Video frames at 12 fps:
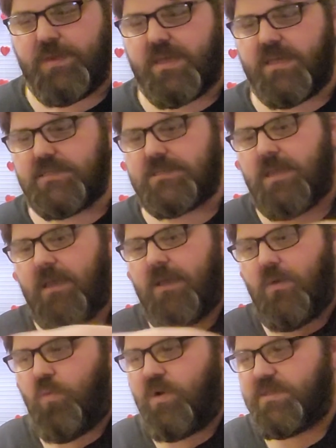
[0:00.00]
because
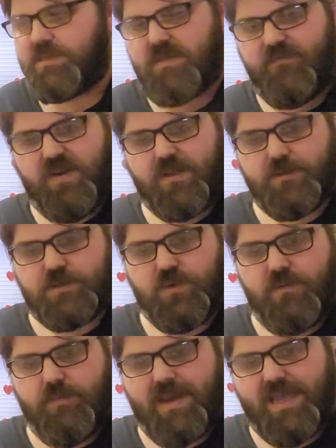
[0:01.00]
once the funnels are
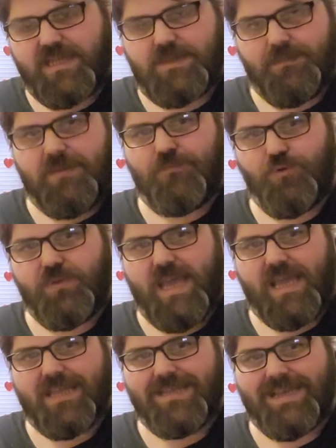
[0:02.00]
in place, a bit more
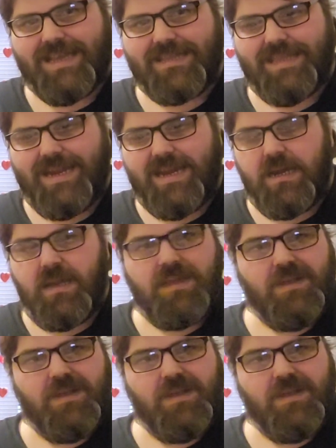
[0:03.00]
decking down there,